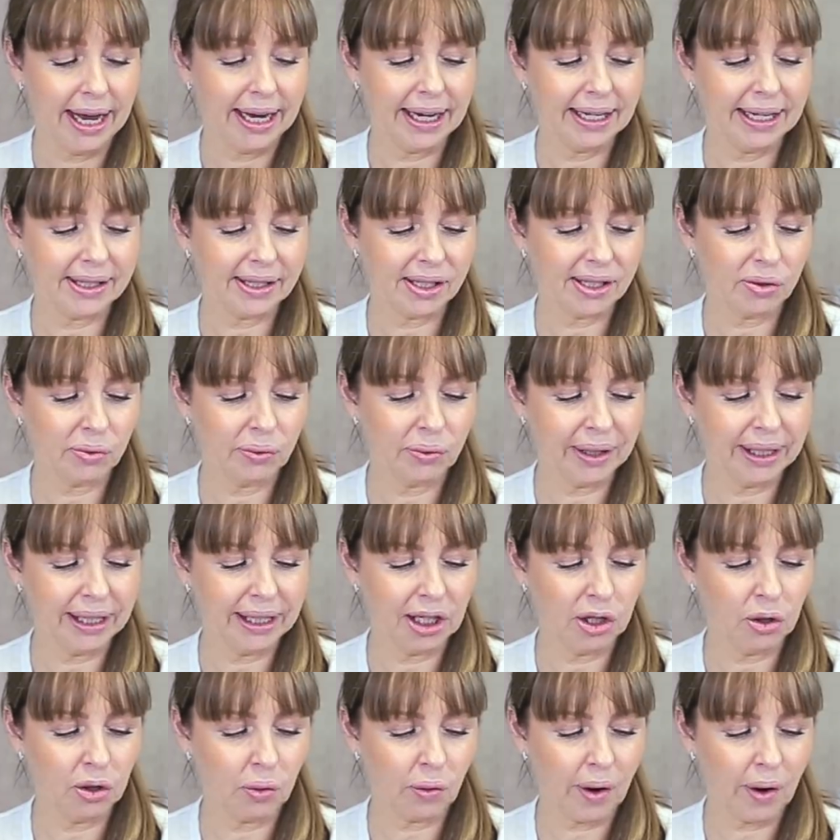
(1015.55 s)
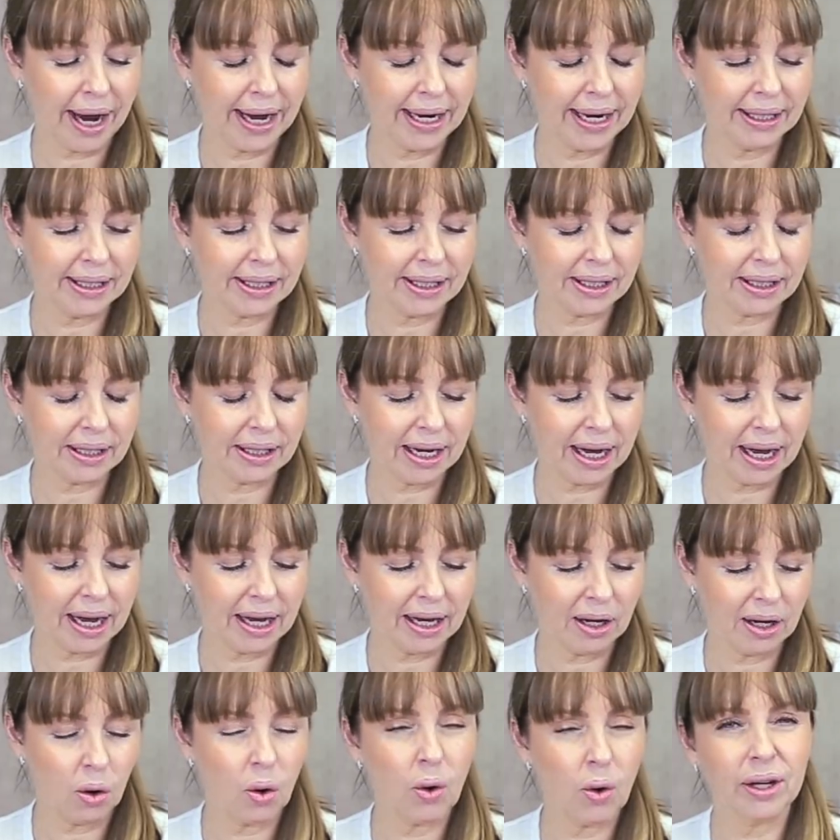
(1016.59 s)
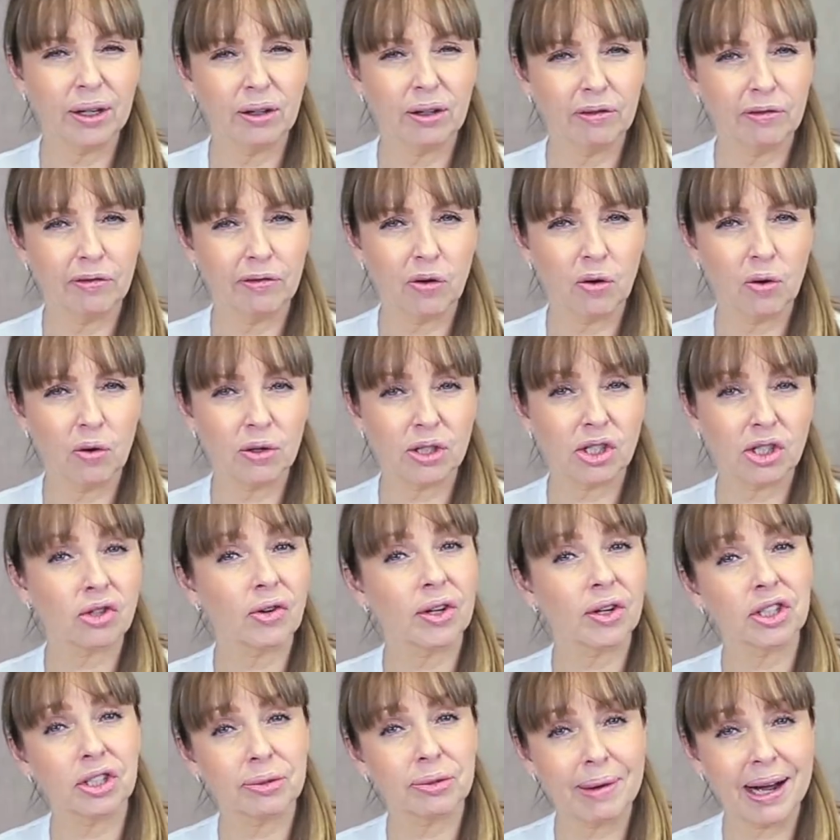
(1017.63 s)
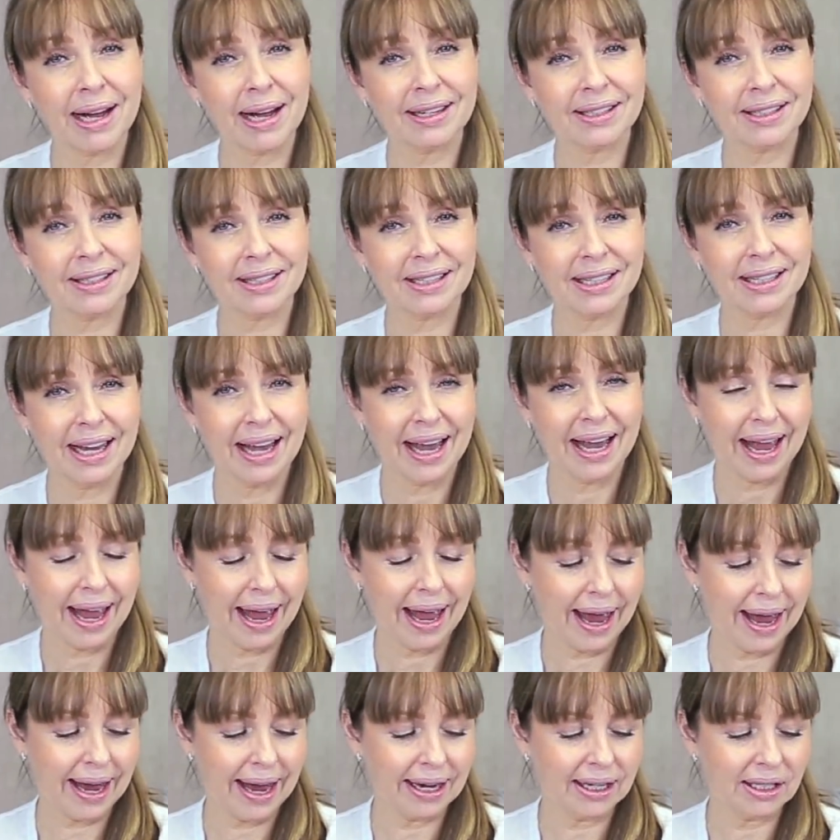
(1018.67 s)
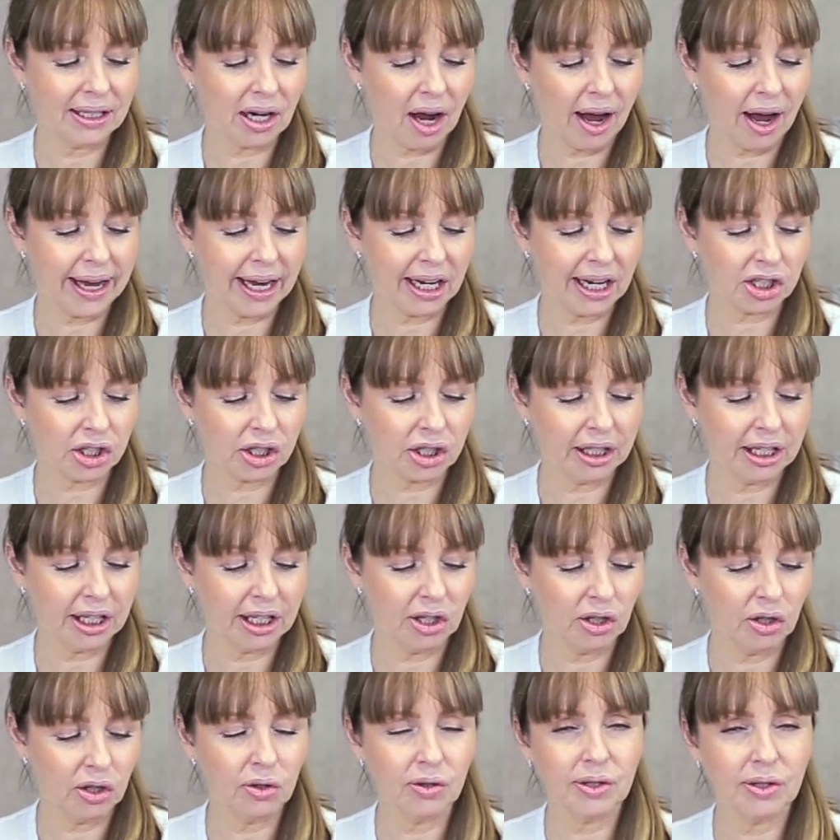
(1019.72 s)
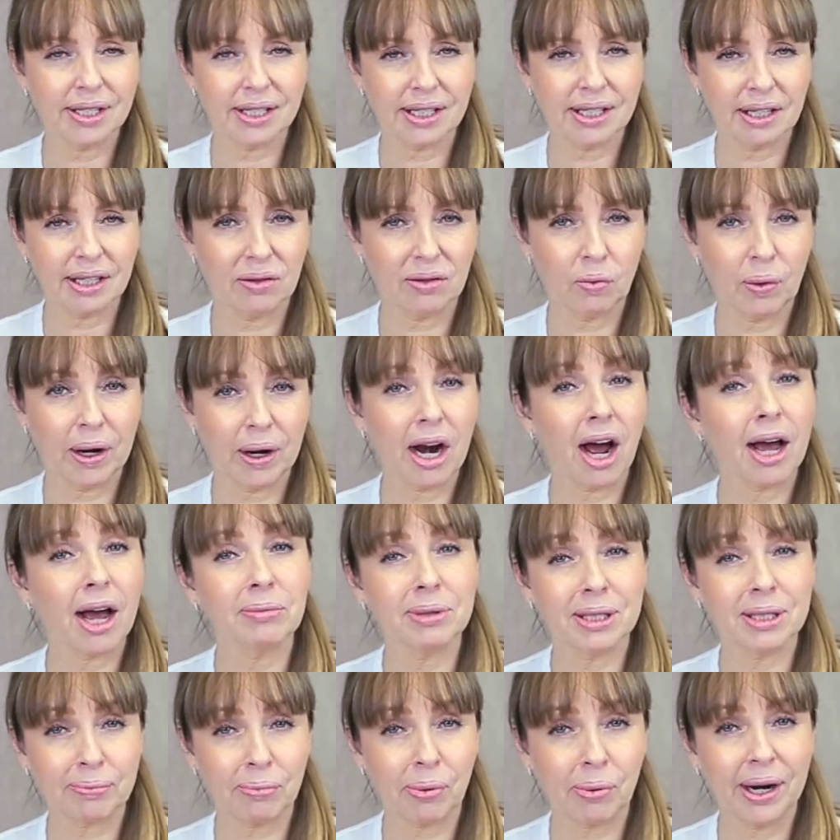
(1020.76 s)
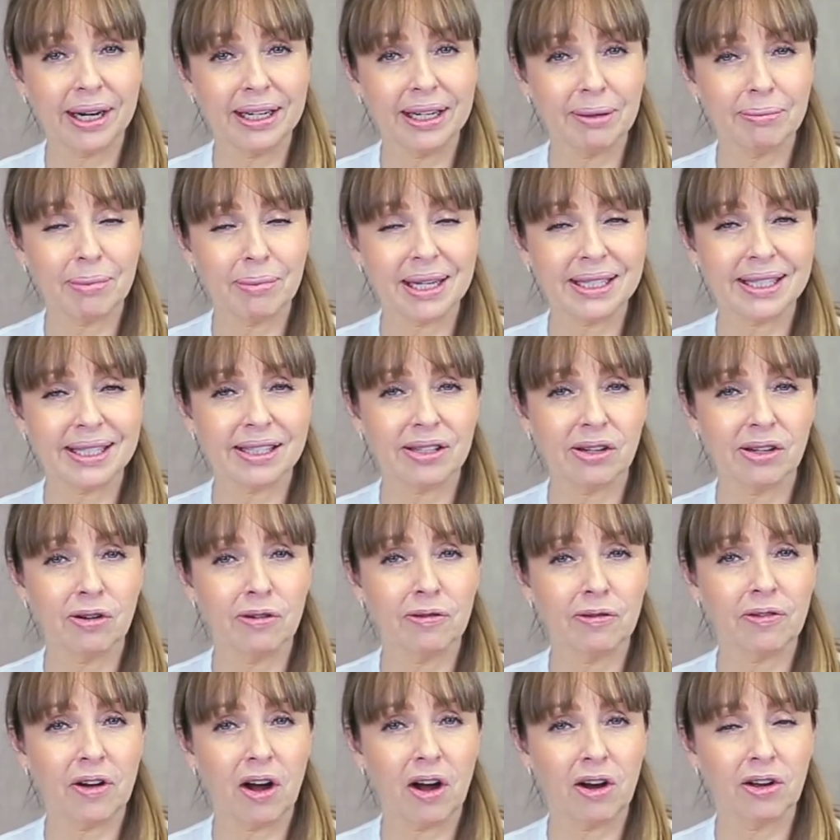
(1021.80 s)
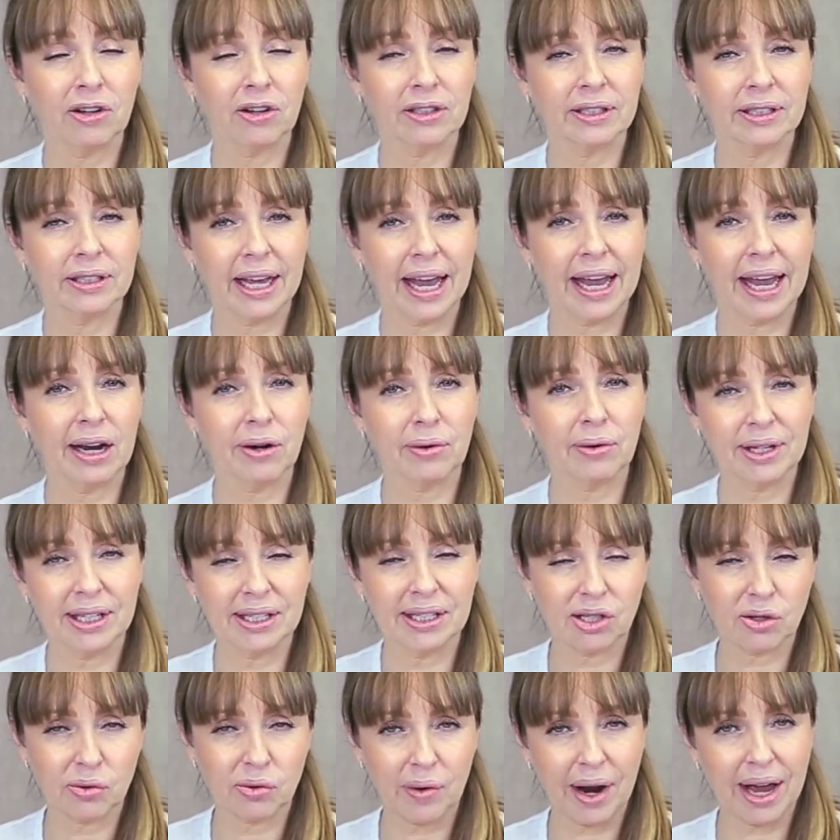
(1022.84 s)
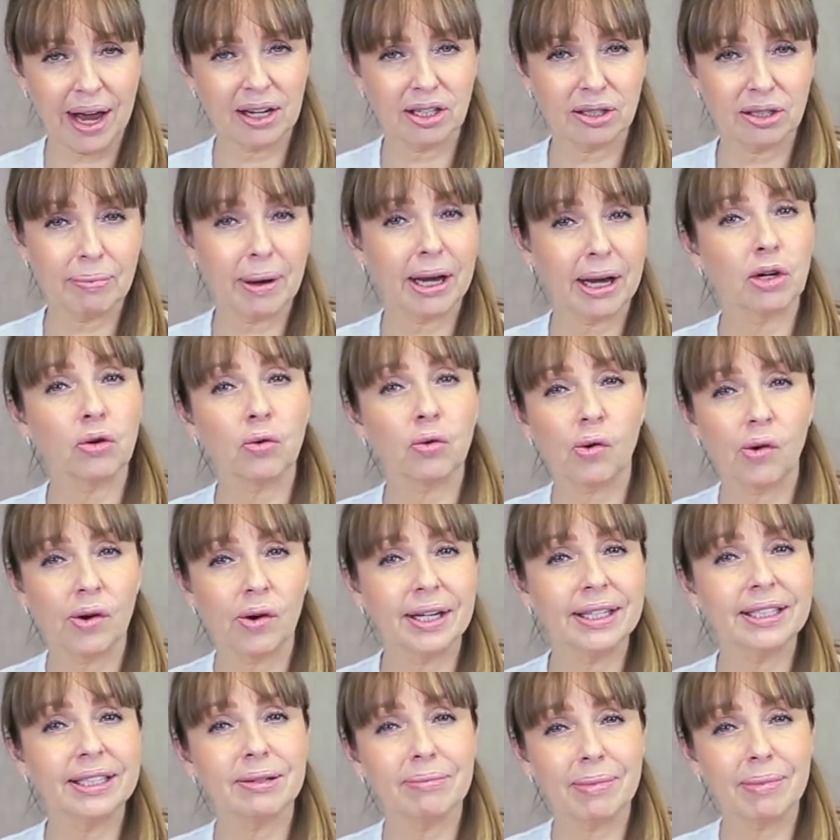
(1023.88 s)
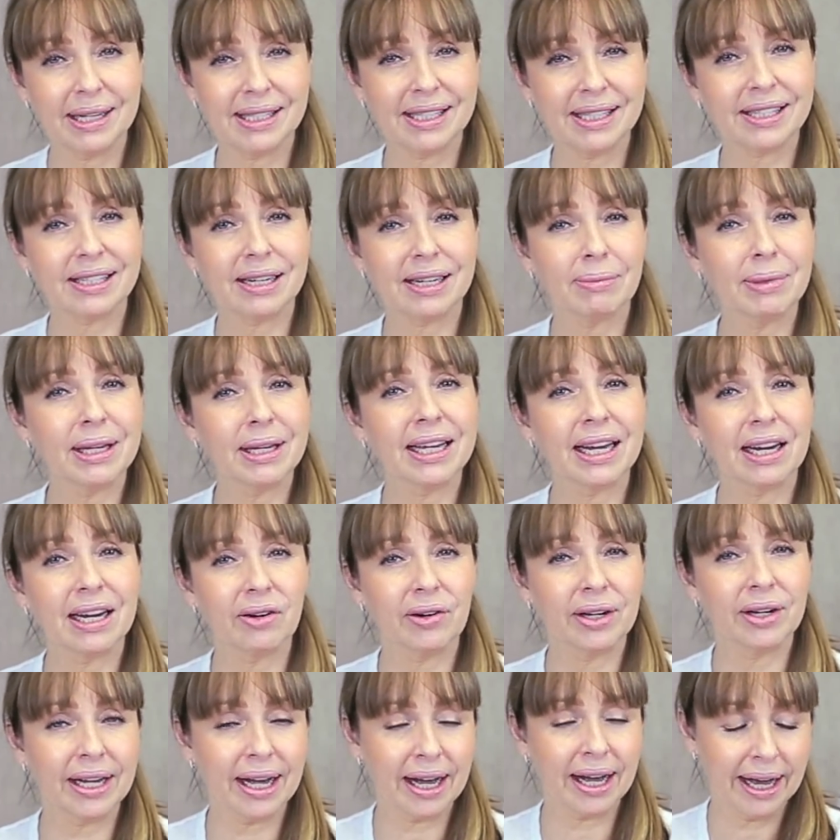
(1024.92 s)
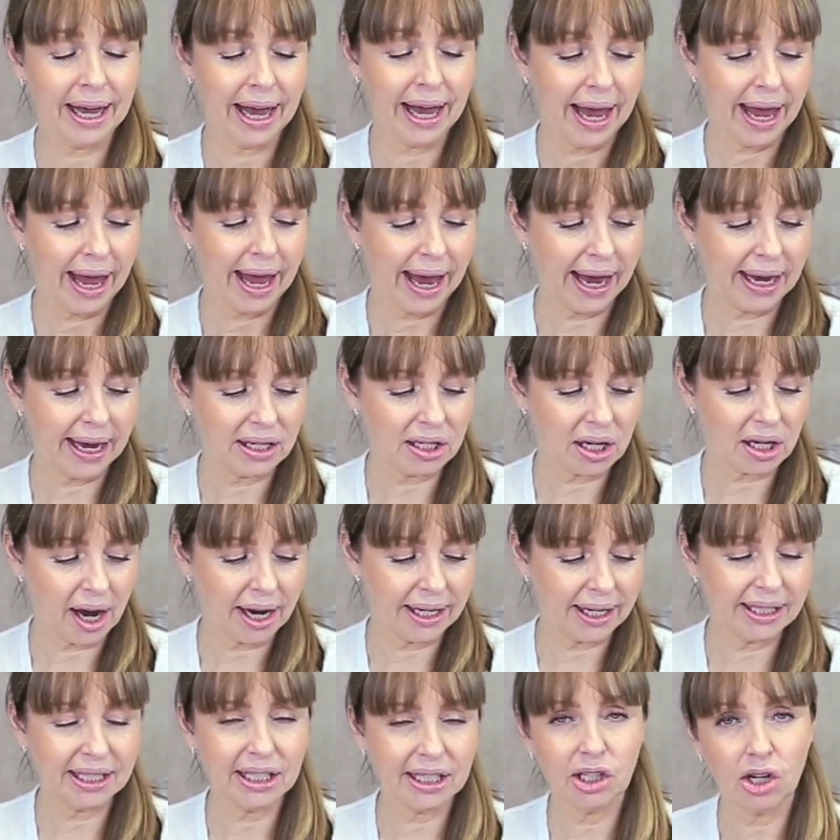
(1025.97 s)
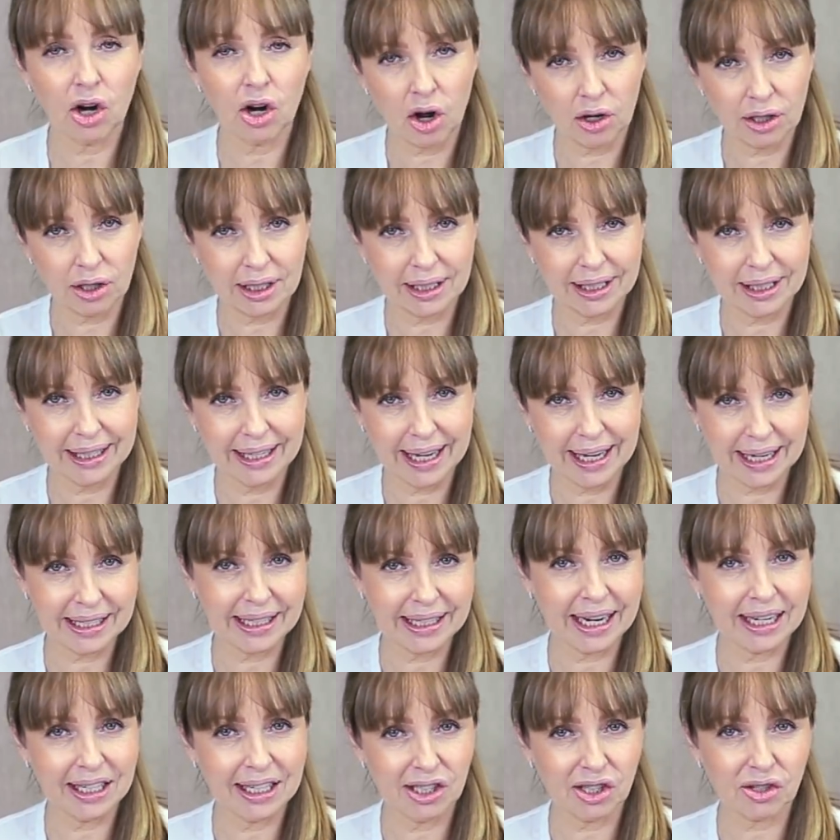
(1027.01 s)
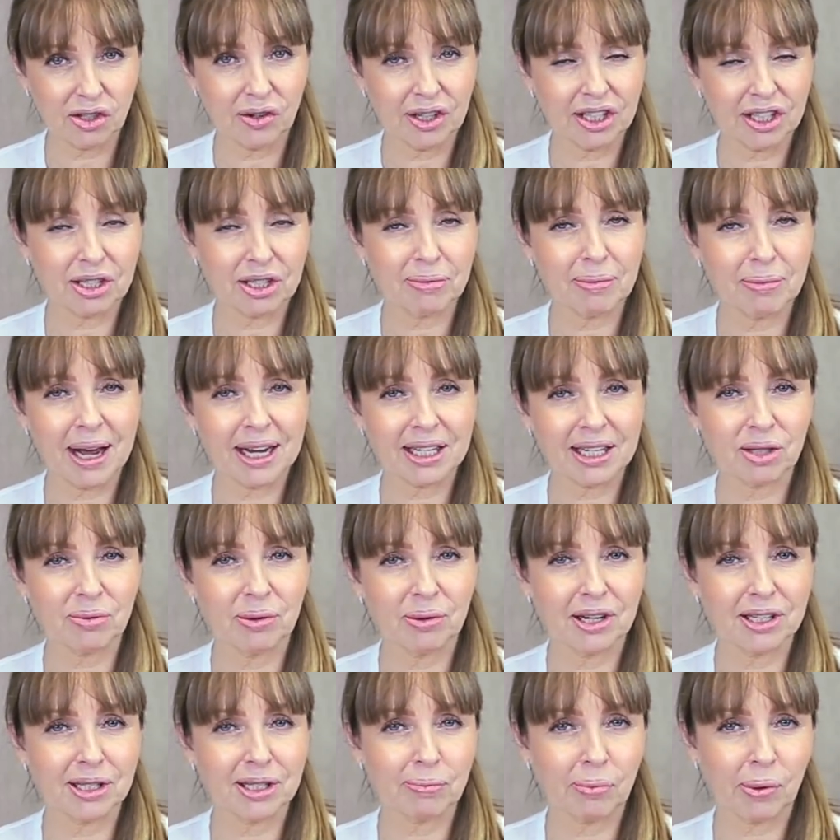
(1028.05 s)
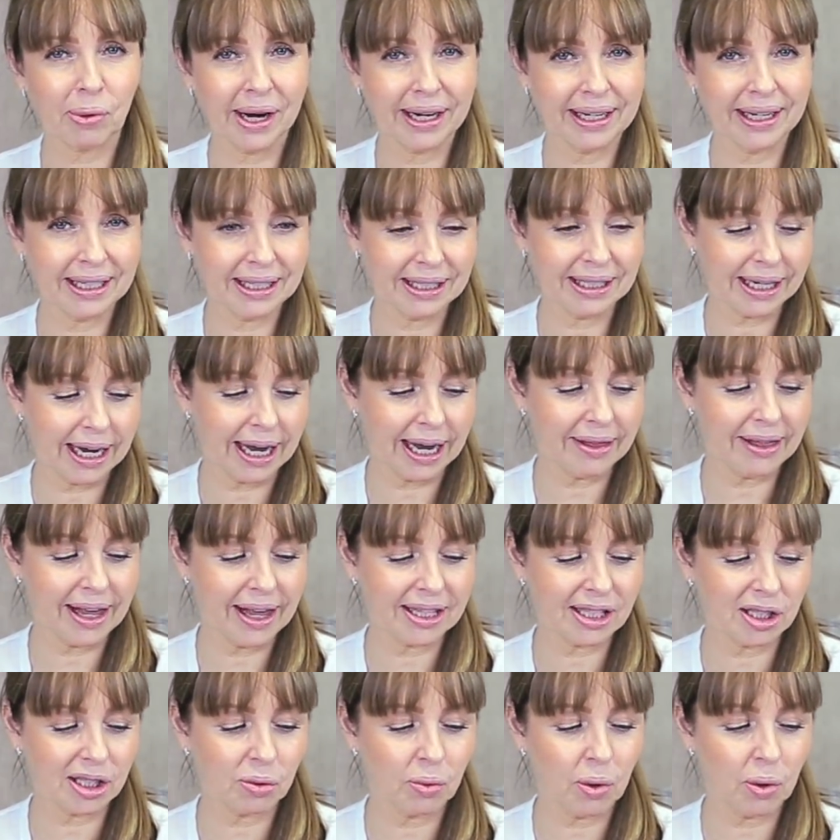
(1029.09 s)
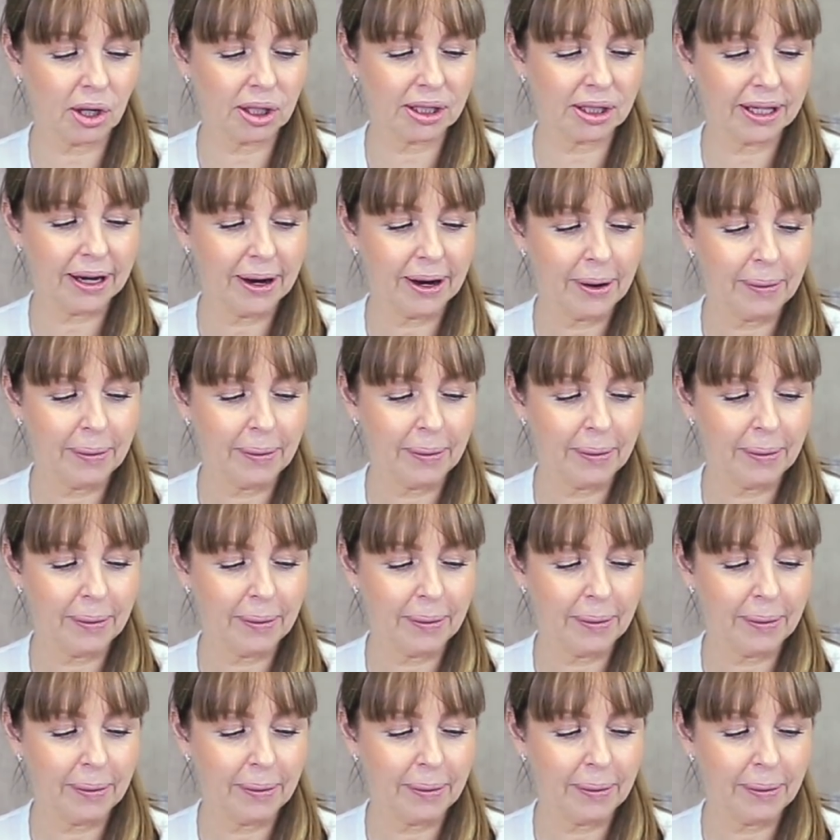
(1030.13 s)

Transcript: It's a really great oil for stretch marks, and I actually used when I was pregnant myself on areas around my groin and my stomach area, and I did not get any stretch marks when I was pregnant, and that's what